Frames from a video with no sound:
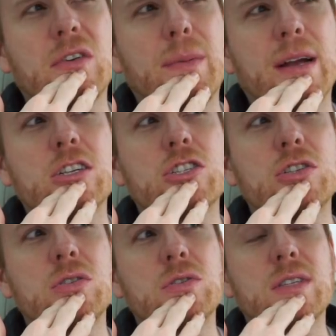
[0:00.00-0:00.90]
for a pair of
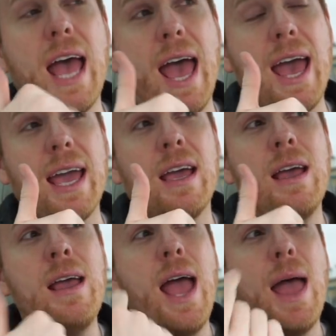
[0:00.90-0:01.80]
shoes, A,
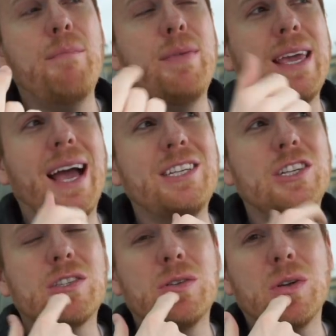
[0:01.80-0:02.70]
and B, I
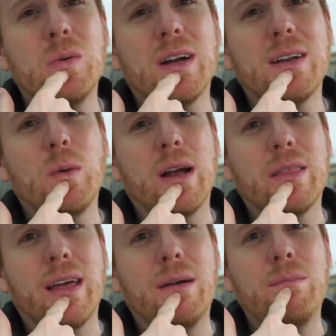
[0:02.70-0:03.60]
just don't know where I'd
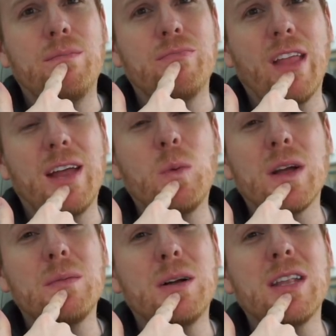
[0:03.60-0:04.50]
wear them. I'd
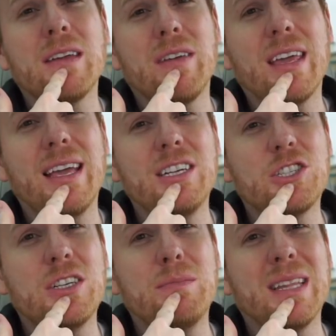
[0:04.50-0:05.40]
wear them on like
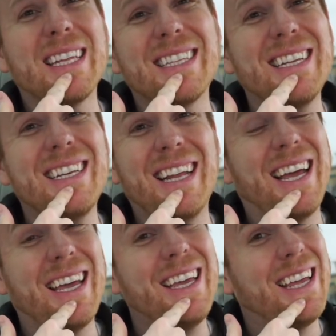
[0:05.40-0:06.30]
vacation, but like day to
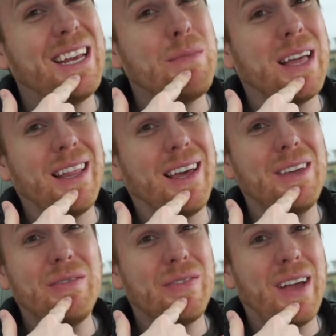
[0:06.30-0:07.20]
day and in my
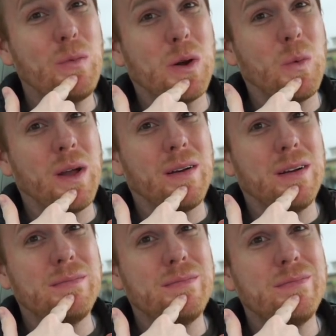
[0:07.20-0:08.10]
life, I wouldn't wear them.
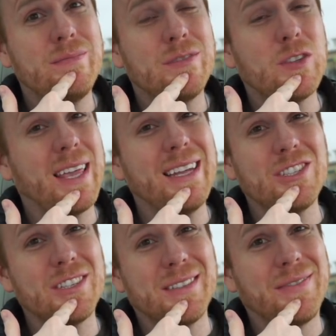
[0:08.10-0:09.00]
So I can't
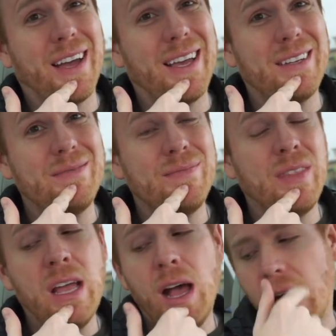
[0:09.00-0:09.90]
justify it.
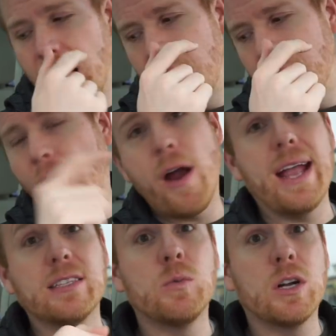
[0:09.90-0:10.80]
Um, all
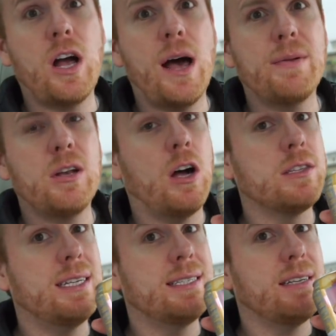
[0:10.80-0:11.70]
right, so we're gonna hop into
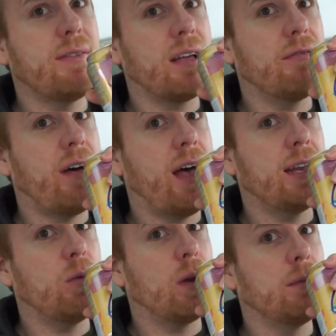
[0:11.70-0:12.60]
Ulta and see if I can
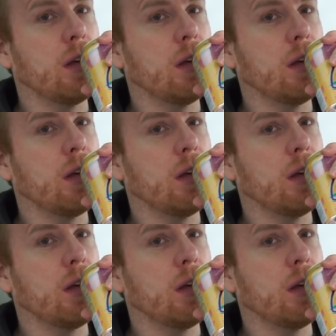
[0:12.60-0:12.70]
find what I'm